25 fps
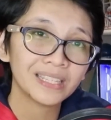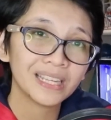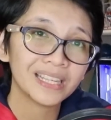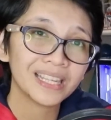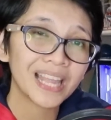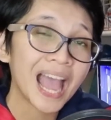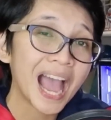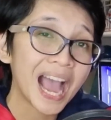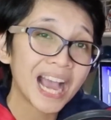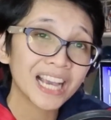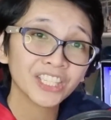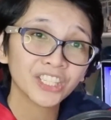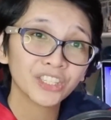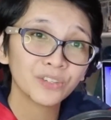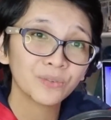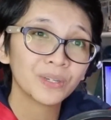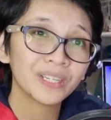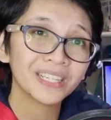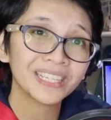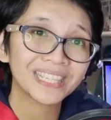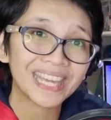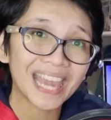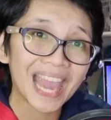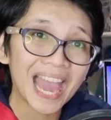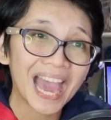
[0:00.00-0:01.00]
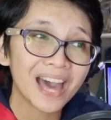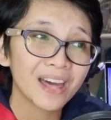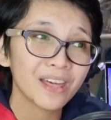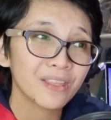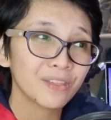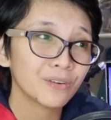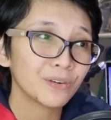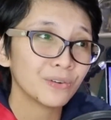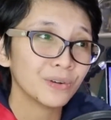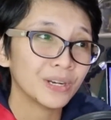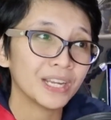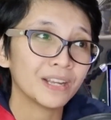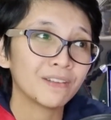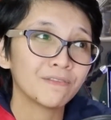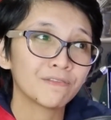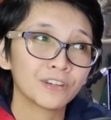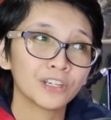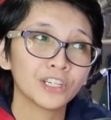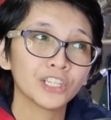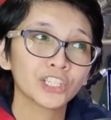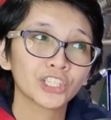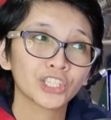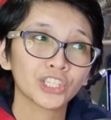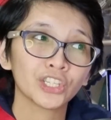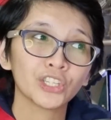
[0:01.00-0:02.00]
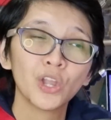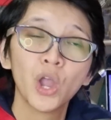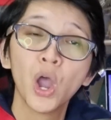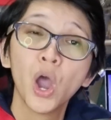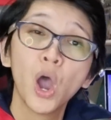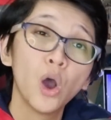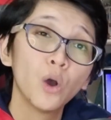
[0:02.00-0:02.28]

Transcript: that Hashira Gathering version